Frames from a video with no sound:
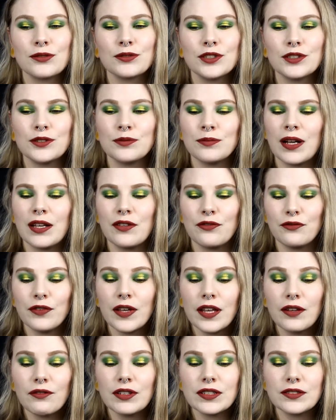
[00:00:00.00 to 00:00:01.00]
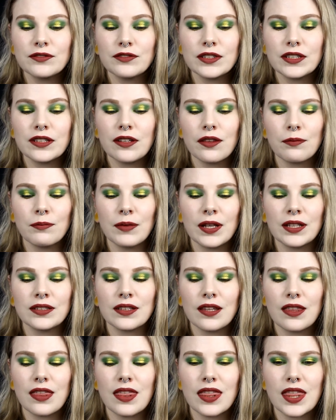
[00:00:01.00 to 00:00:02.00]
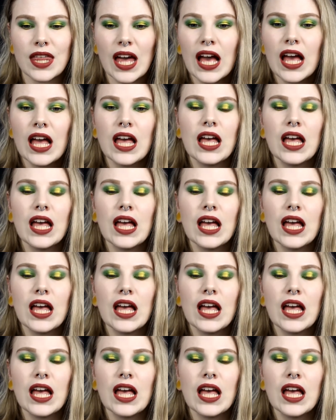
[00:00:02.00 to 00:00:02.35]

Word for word: you my favorites for this month